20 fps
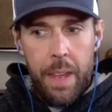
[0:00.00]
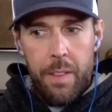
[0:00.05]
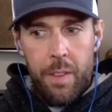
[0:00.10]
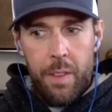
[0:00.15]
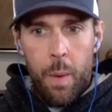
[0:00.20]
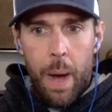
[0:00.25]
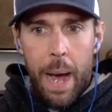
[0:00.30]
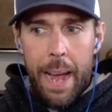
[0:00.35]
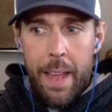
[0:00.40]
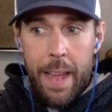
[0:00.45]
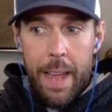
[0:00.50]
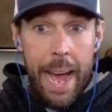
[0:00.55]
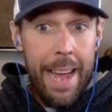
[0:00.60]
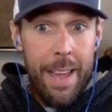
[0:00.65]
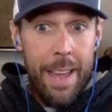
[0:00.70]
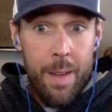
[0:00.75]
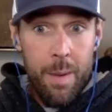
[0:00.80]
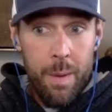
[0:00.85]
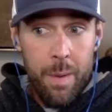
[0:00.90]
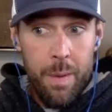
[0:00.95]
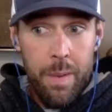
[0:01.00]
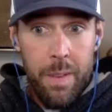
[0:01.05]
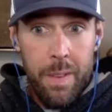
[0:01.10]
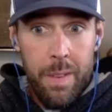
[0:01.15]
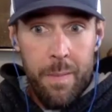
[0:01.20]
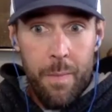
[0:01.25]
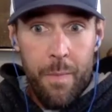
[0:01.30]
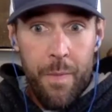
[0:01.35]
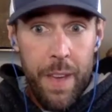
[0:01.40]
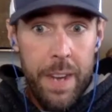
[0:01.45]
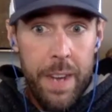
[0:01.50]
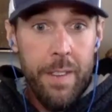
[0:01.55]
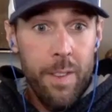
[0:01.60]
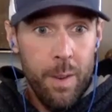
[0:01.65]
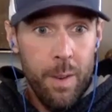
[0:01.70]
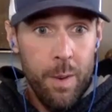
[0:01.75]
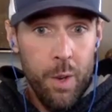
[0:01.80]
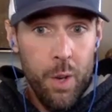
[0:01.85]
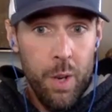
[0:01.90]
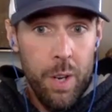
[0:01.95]
So I, I use fitness
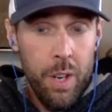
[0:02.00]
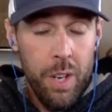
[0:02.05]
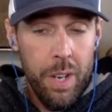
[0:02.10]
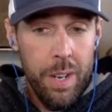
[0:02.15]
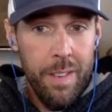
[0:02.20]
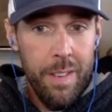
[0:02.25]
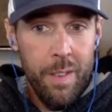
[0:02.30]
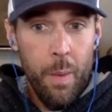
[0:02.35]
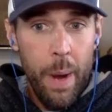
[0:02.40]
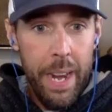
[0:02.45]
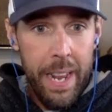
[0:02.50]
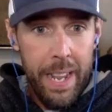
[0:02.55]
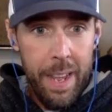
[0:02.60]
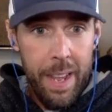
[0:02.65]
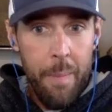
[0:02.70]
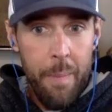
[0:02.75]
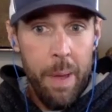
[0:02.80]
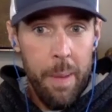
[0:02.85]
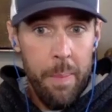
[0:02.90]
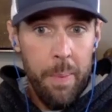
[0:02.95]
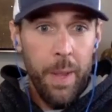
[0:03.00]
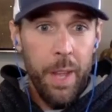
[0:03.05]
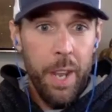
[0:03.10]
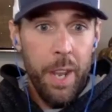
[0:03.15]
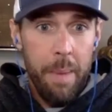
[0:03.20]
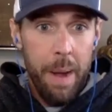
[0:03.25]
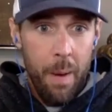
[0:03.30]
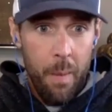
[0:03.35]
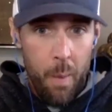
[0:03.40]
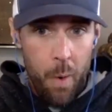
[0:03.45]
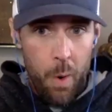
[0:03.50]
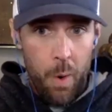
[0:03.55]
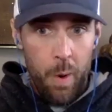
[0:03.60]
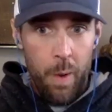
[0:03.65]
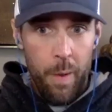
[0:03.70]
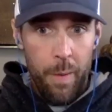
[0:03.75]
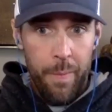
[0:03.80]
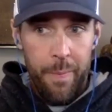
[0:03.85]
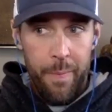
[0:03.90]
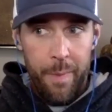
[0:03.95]
and nutrition as a way to get people into my
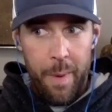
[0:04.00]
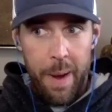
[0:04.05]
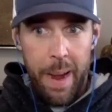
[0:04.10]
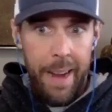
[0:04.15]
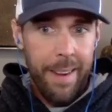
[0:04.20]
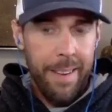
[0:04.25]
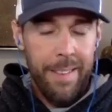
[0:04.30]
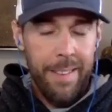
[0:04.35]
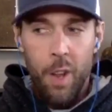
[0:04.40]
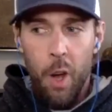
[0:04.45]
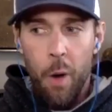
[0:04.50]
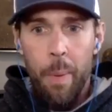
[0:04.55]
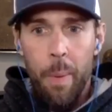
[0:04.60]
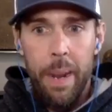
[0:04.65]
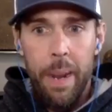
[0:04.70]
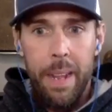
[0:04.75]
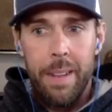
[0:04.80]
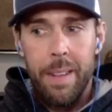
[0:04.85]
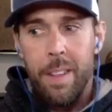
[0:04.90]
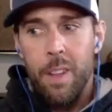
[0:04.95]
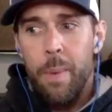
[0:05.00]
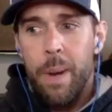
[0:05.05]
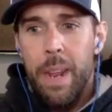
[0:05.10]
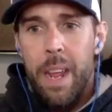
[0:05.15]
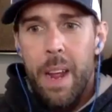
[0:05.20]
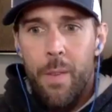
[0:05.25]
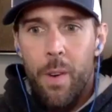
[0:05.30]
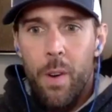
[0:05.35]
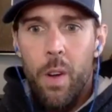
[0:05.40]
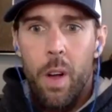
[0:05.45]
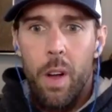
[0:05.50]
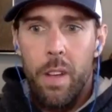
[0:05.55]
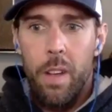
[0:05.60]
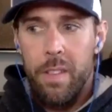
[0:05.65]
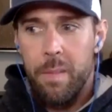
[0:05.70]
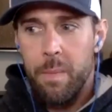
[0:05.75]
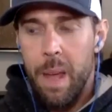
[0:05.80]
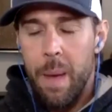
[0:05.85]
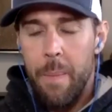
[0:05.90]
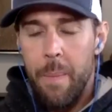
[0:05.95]
world right? Because mm-hmm. nobody nobody ever
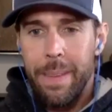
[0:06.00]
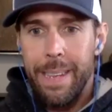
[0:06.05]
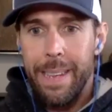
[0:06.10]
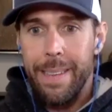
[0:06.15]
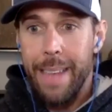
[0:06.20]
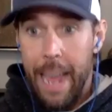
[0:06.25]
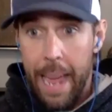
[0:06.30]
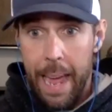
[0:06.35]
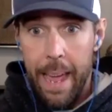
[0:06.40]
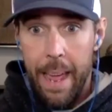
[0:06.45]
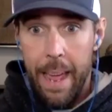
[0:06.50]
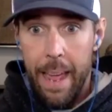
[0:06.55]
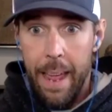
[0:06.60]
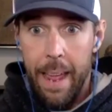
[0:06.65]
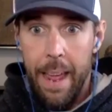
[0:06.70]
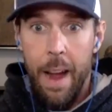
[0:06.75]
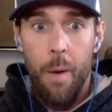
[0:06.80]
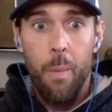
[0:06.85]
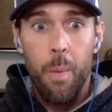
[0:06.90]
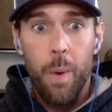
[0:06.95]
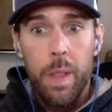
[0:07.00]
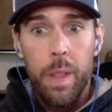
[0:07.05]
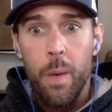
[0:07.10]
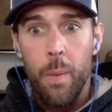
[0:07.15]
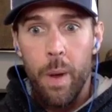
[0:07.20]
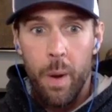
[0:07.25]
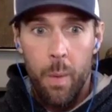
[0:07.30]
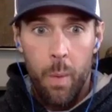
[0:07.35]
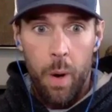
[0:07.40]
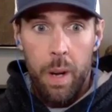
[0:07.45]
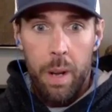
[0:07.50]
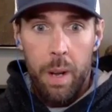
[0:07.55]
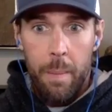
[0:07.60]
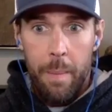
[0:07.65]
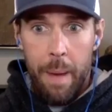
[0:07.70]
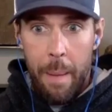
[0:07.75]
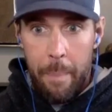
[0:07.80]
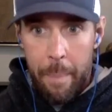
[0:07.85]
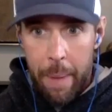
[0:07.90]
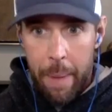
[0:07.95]
calls me up and says, "Hey, I really want to work on
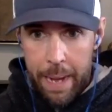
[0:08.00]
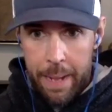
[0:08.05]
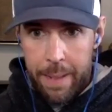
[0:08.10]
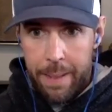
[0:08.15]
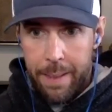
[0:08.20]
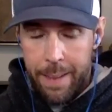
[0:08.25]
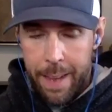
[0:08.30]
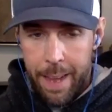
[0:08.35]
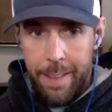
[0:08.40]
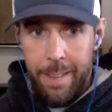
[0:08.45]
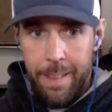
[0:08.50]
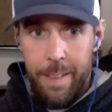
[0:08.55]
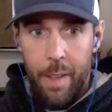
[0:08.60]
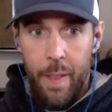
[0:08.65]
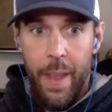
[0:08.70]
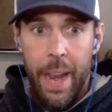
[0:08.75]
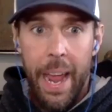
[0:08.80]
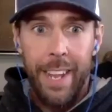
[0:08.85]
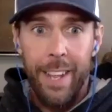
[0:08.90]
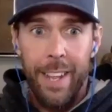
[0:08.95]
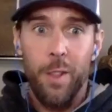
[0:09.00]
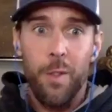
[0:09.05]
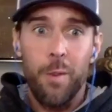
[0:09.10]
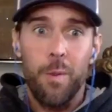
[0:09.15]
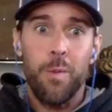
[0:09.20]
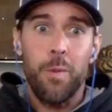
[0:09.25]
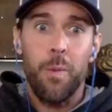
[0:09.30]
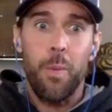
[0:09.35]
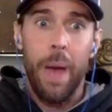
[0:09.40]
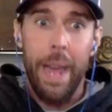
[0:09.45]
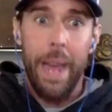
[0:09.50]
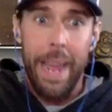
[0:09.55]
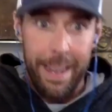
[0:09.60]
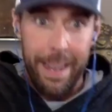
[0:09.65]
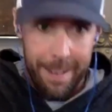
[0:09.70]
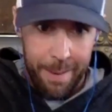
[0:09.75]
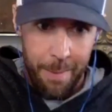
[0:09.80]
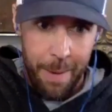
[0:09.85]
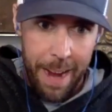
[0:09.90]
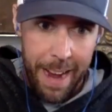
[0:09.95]
my mindset so that I can lose weight,"
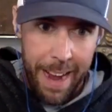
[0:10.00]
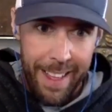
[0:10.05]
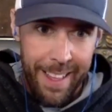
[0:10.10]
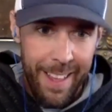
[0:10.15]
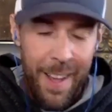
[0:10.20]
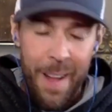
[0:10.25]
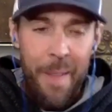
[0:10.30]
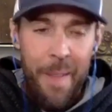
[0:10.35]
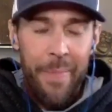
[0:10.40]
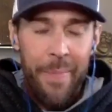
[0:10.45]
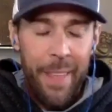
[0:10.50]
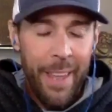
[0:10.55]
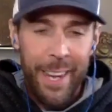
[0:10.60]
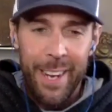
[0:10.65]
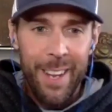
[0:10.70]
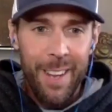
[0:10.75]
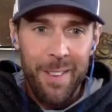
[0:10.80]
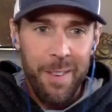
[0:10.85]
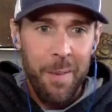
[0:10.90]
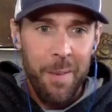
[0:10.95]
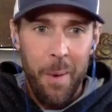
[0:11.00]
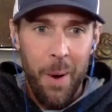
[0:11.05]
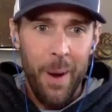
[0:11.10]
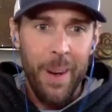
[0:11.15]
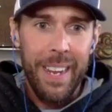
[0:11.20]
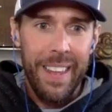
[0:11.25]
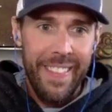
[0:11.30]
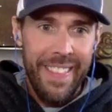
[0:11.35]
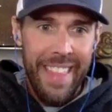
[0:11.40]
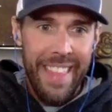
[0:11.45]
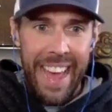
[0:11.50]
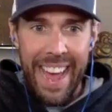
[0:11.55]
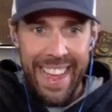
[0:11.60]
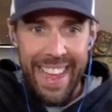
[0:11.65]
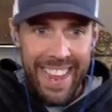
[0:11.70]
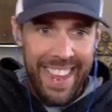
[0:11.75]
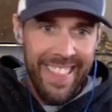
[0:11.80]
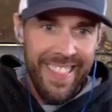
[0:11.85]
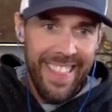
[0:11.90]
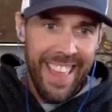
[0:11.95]
right? Like it doesn't work in
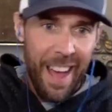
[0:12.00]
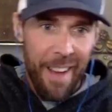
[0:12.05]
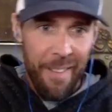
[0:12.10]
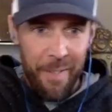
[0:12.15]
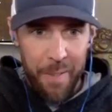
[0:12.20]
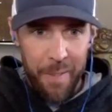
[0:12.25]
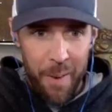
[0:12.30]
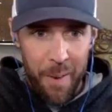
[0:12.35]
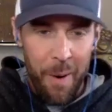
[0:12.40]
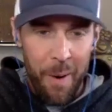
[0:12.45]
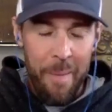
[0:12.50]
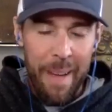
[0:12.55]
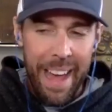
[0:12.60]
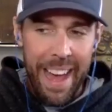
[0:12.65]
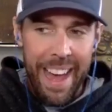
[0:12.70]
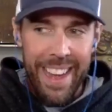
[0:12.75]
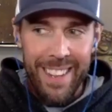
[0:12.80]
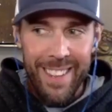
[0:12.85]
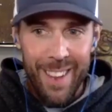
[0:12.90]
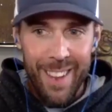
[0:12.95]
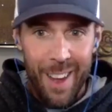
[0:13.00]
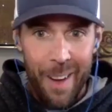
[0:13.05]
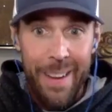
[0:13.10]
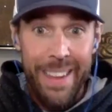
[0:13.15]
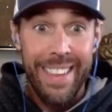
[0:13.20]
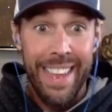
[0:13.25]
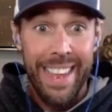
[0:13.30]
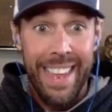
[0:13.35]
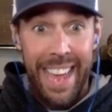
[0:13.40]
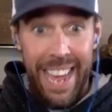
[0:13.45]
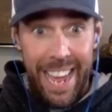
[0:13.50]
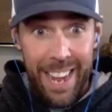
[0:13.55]
that in that format. It's always like, yeah.